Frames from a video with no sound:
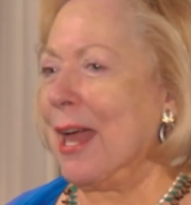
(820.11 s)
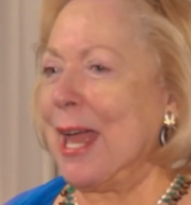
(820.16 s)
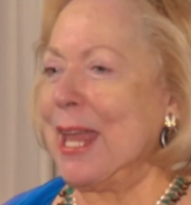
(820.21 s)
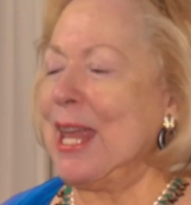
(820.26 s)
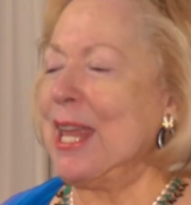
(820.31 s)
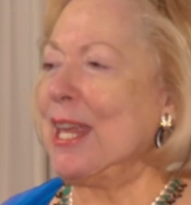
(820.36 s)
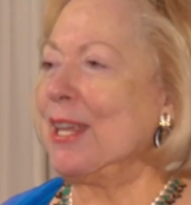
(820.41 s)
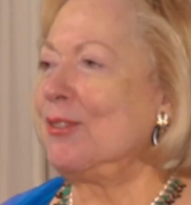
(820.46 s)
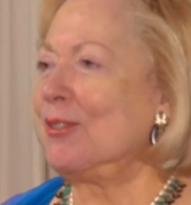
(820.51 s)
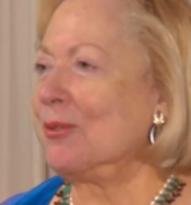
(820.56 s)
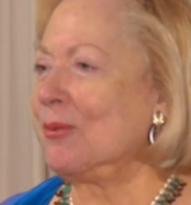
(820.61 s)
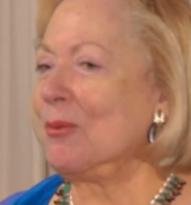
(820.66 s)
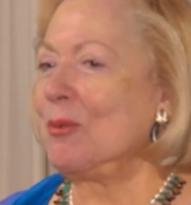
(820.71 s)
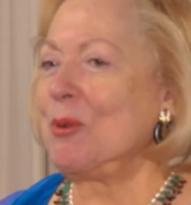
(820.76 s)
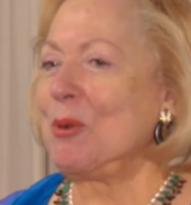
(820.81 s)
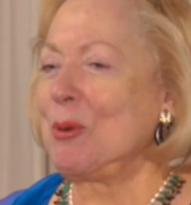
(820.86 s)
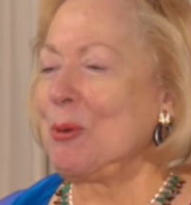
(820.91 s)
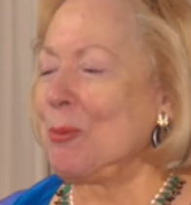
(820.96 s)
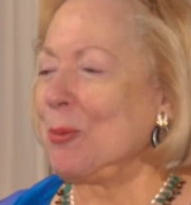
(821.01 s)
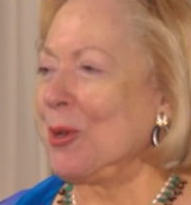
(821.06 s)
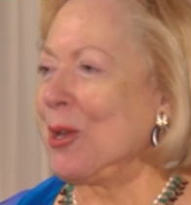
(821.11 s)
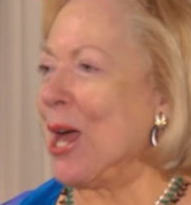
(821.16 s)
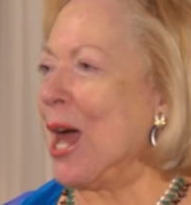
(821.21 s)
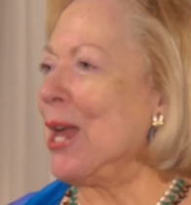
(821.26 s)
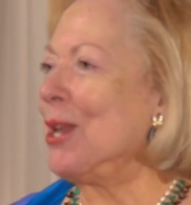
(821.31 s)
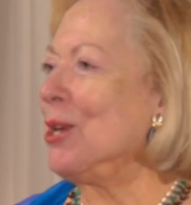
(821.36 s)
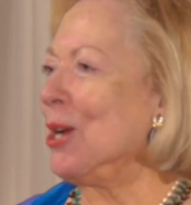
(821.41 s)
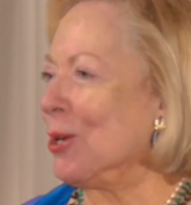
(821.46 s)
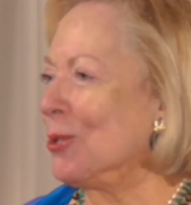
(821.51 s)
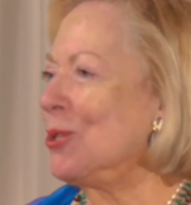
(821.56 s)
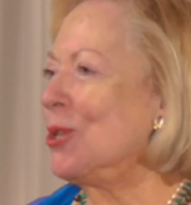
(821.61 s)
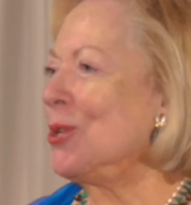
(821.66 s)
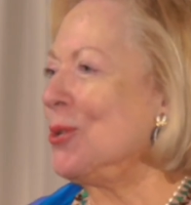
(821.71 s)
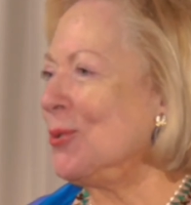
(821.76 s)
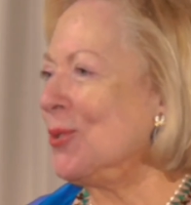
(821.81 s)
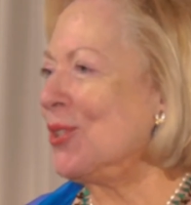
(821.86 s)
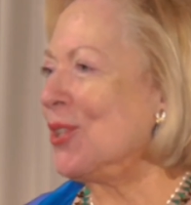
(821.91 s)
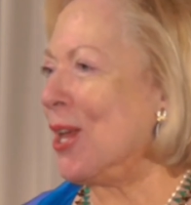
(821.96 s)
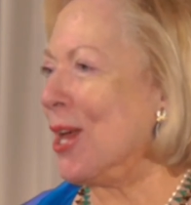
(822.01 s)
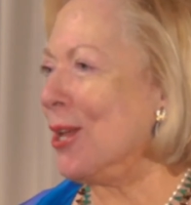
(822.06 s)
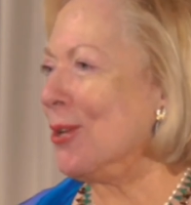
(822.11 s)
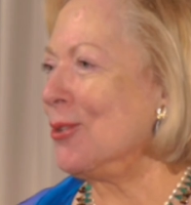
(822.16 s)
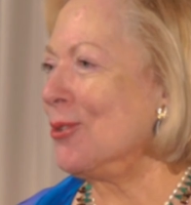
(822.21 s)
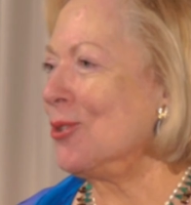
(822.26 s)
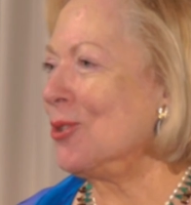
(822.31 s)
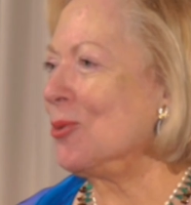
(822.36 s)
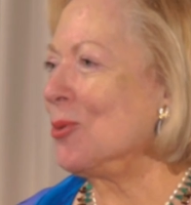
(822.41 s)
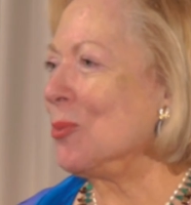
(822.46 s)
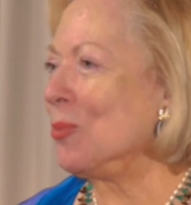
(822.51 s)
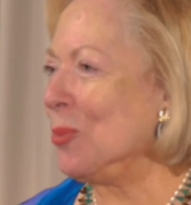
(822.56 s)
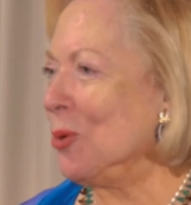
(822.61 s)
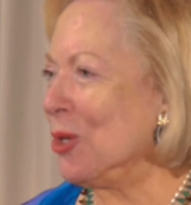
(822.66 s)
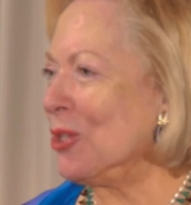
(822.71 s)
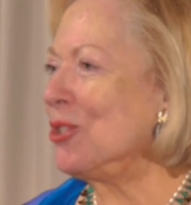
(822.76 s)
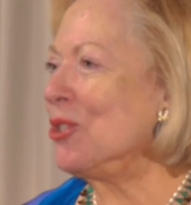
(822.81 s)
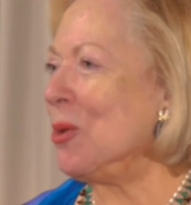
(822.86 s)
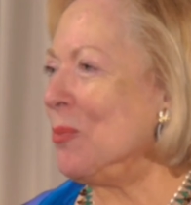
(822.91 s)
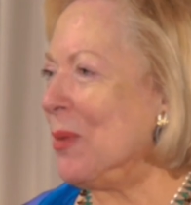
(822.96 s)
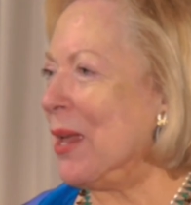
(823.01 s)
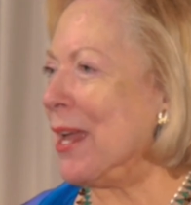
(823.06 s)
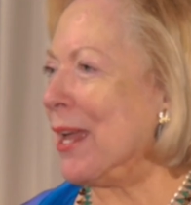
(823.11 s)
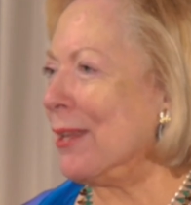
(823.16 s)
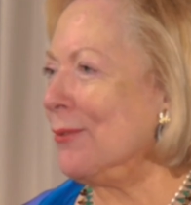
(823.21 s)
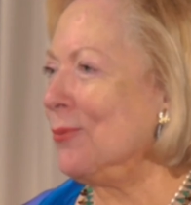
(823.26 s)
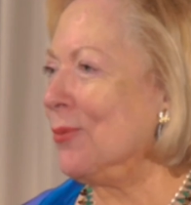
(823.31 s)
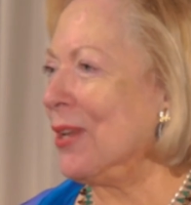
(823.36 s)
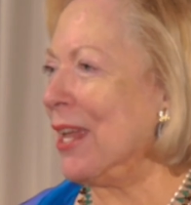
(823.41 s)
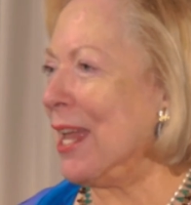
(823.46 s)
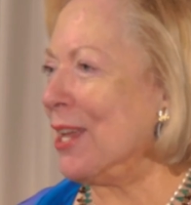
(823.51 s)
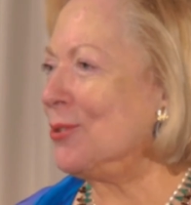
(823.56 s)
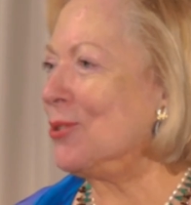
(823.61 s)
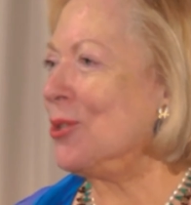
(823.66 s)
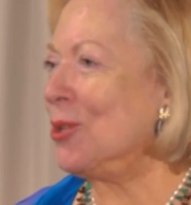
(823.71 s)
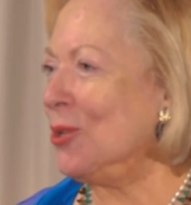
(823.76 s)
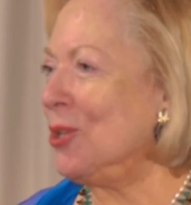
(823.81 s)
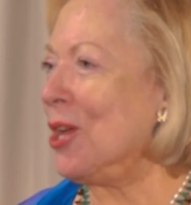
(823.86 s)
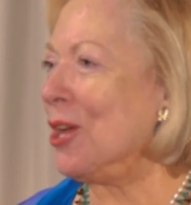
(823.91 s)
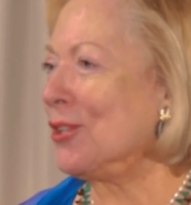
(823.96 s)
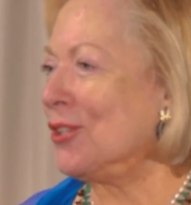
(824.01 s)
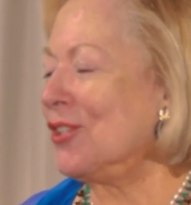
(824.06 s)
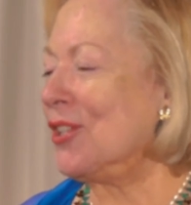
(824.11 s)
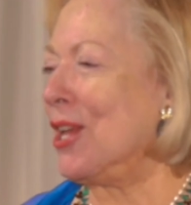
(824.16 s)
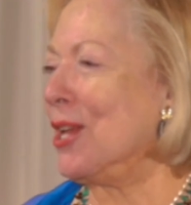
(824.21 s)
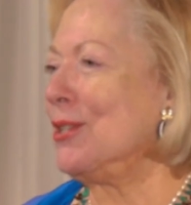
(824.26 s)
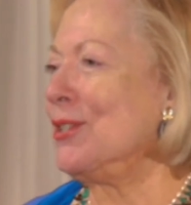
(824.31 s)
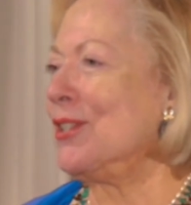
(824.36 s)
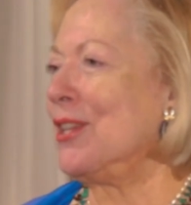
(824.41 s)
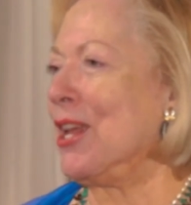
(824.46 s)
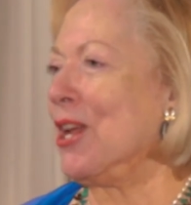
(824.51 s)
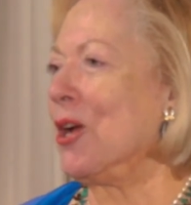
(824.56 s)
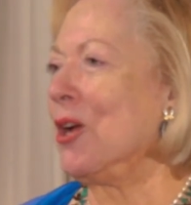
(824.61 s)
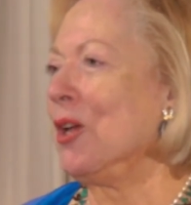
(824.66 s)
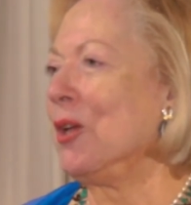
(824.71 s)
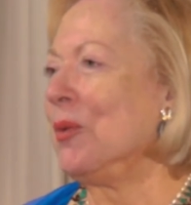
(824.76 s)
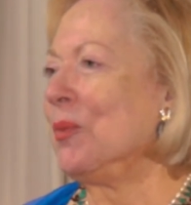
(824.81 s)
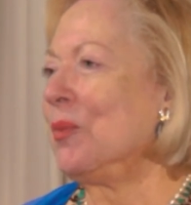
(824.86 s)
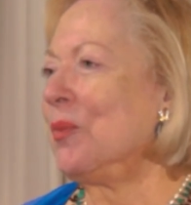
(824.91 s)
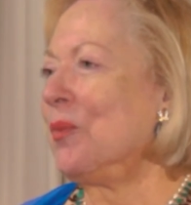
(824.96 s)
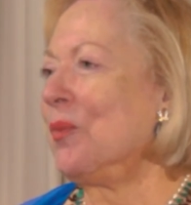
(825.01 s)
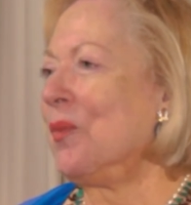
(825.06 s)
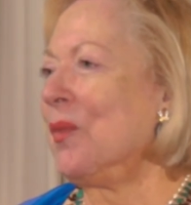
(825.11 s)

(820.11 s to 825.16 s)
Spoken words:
I had gotten our two sons put to bed. We had two young sons here,